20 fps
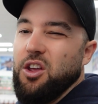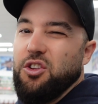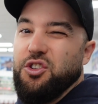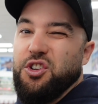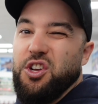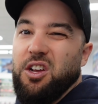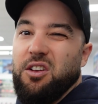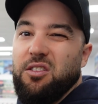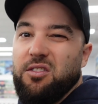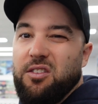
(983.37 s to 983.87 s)

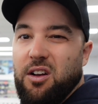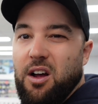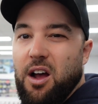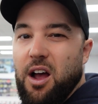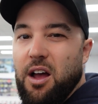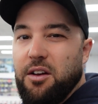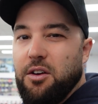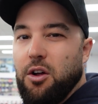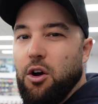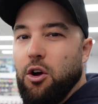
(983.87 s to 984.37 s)
jigs that I
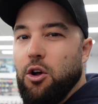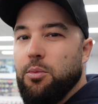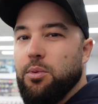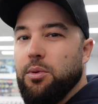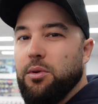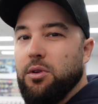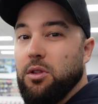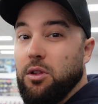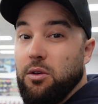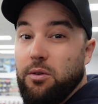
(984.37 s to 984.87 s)
hadn't
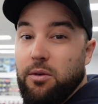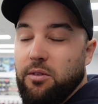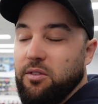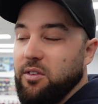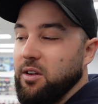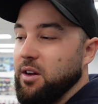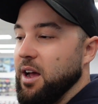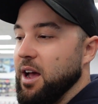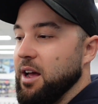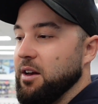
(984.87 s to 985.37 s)
opened, lures
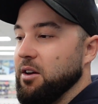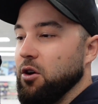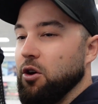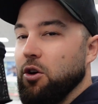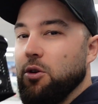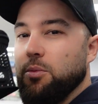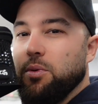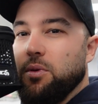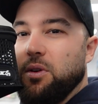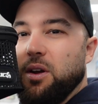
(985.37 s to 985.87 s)
that I hadn't
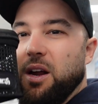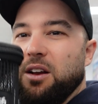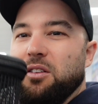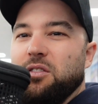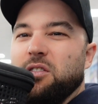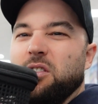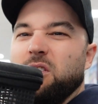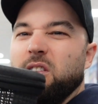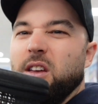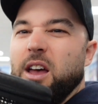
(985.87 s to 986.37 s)
opened, and
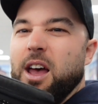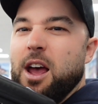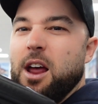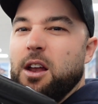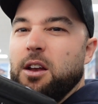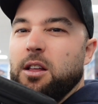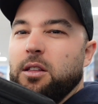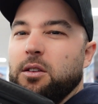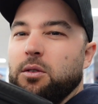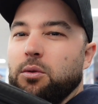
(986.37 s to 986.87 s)
it's just a
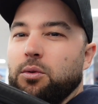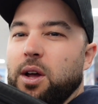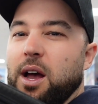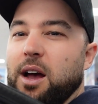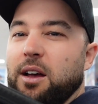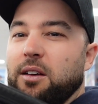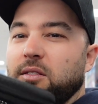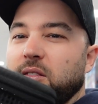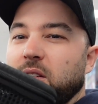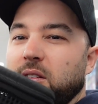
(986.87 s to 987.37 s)
handy little
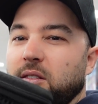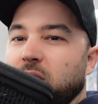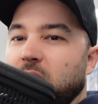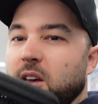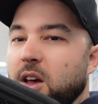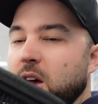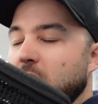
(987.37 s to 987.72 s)
case that's